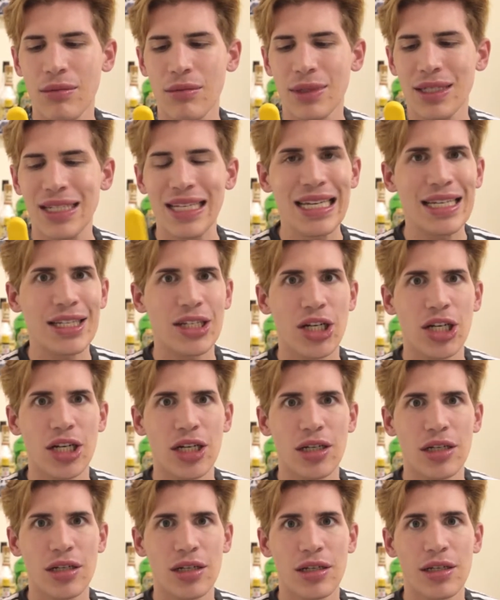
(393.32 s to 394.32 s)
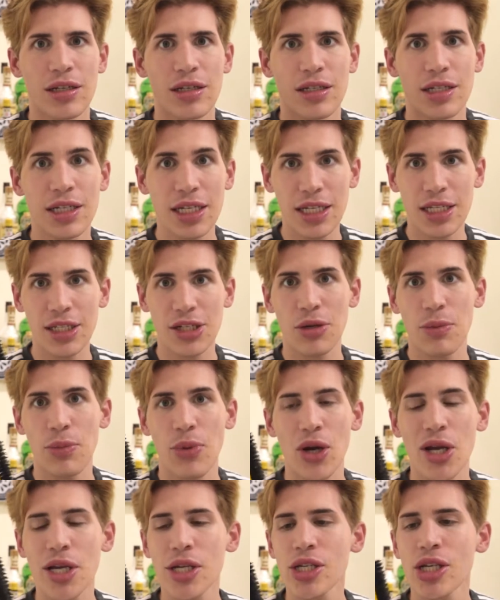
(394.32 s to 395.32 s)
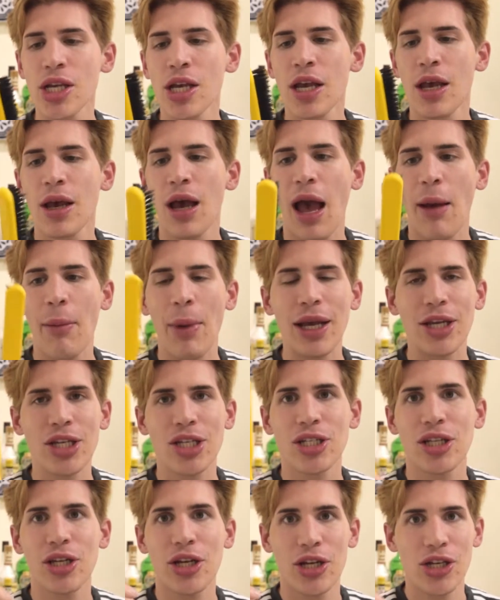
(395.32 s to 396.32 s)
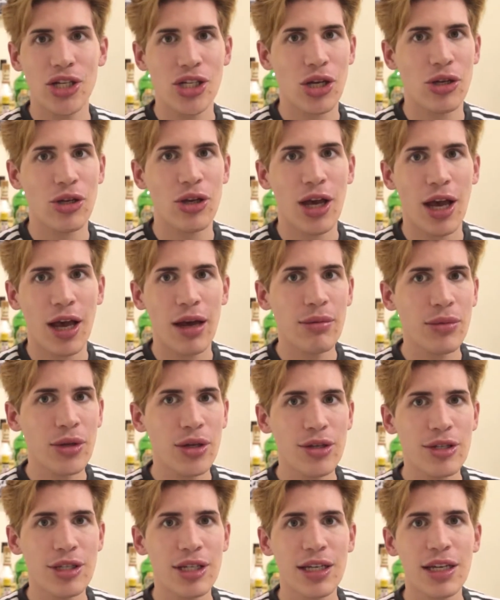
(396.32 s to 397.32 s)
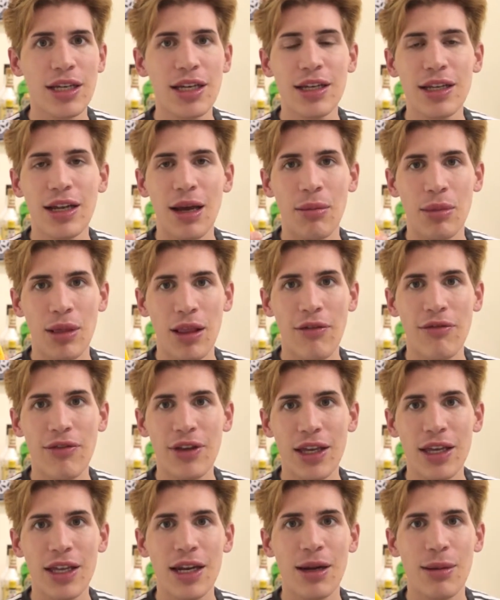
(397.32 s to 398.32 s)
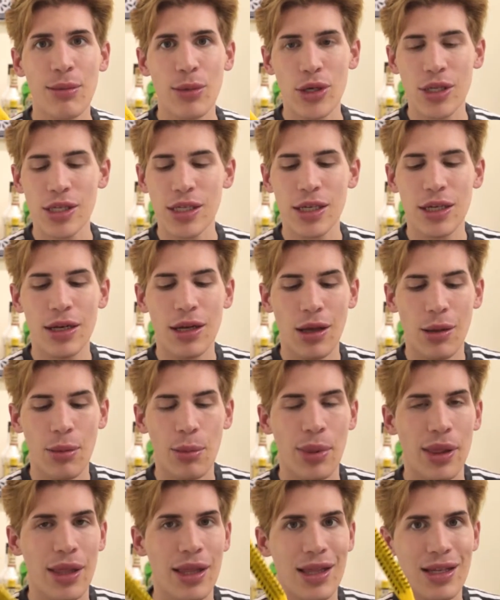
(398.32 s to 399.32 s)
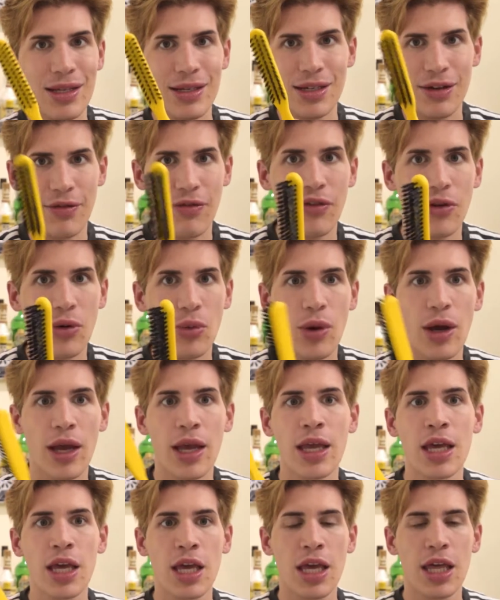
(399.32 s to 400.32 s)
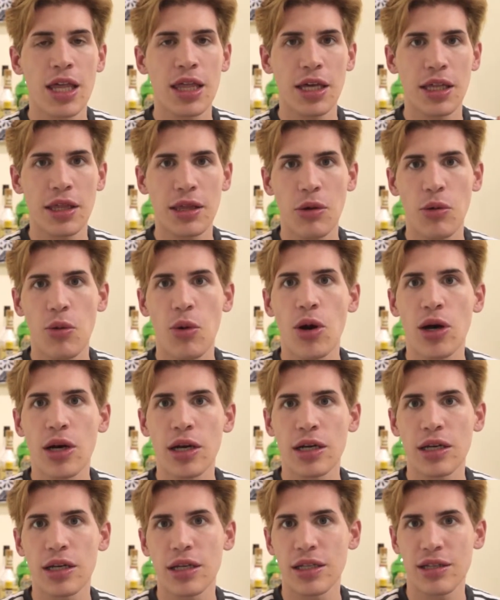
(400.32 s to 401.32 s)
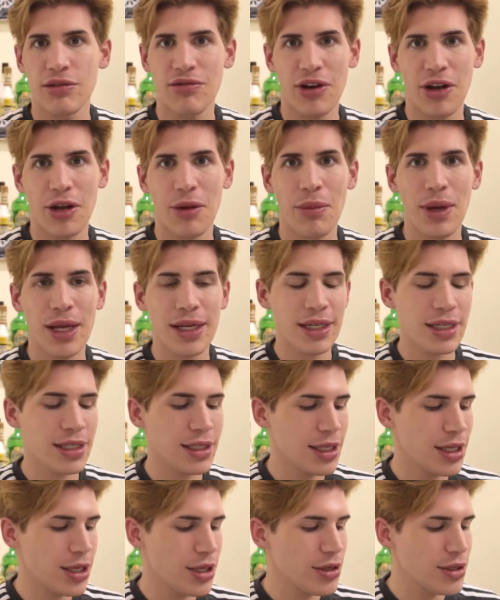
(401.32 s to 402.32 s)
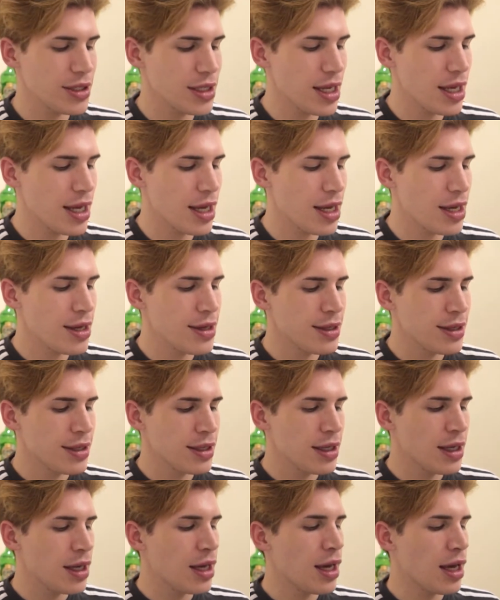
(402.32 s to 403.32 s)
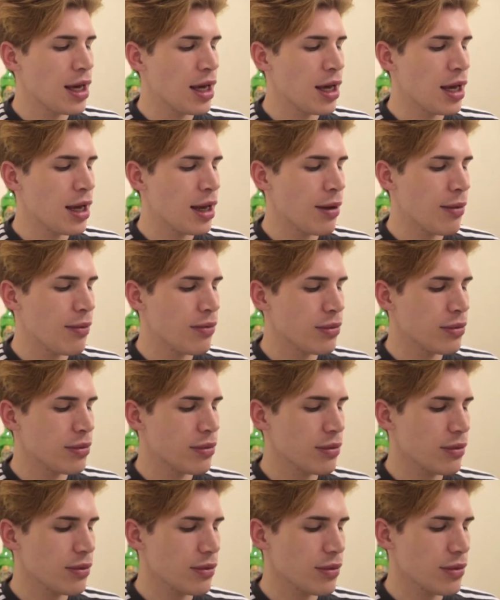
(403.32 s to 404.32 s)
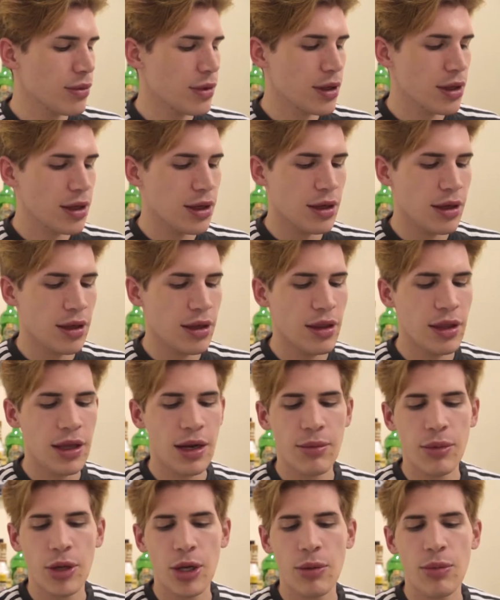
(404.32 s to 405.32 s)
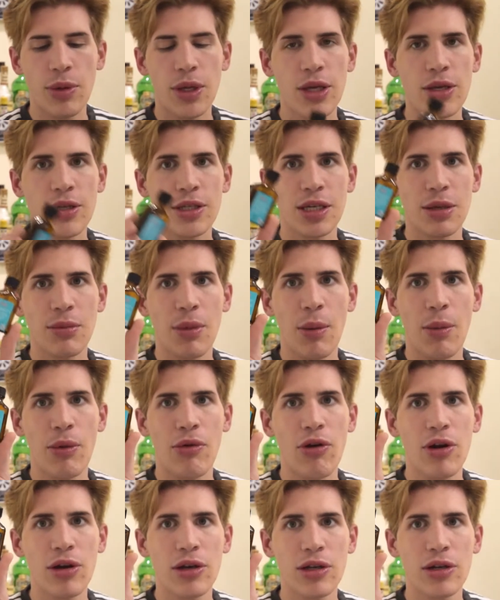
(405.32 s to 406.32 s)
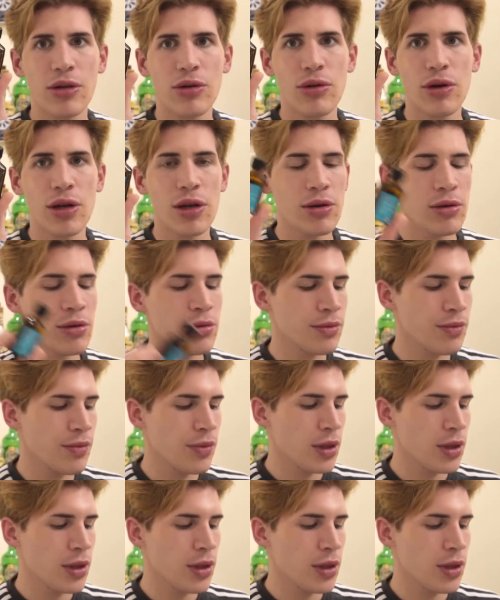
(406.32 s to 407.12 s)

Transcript: teaser brush. I'm actually going to show you how I'm using it. I'm loving it, and I'm using it in a completely different way than the one that's recommended to use it. Then I'm going to be using my Moroccan oil,